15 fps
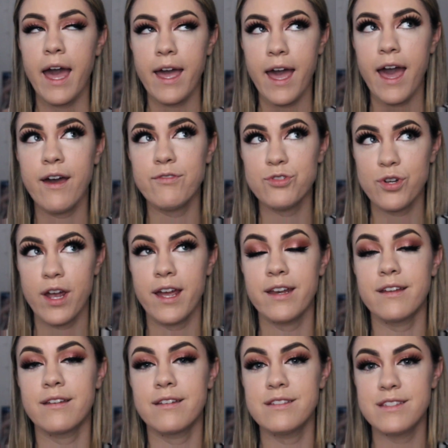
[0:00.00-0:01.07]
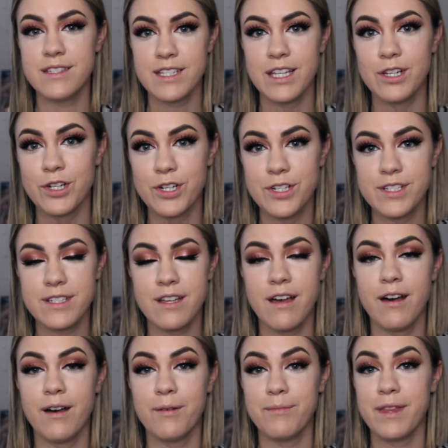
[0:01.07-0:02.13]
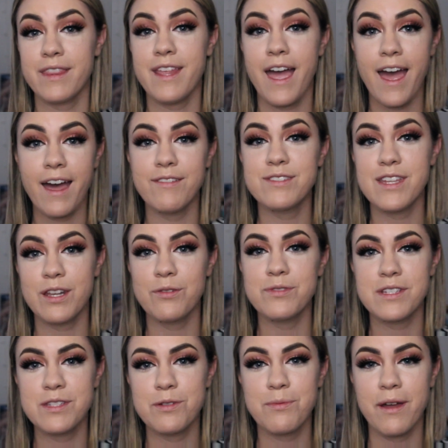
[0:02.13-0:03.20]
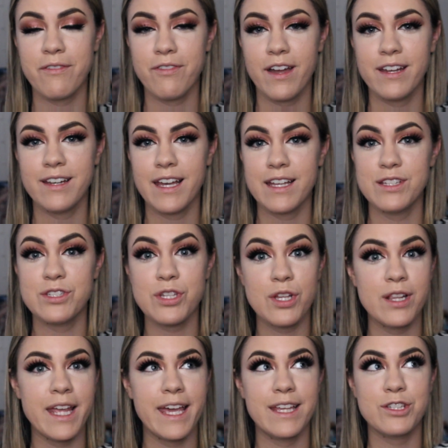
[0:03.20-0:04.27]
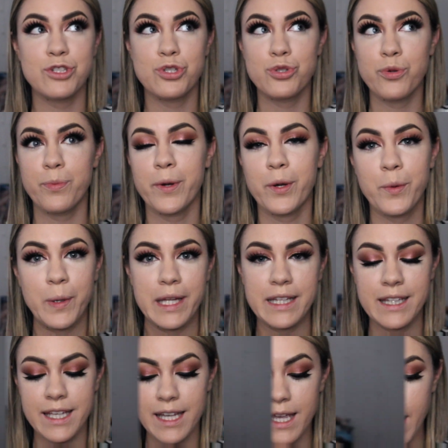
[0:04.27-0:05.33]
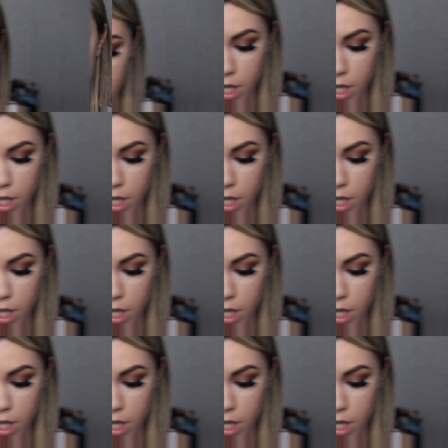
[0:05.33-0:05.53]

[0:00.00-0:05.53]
I have tried concealers that have settled into my fine lines like super quickly.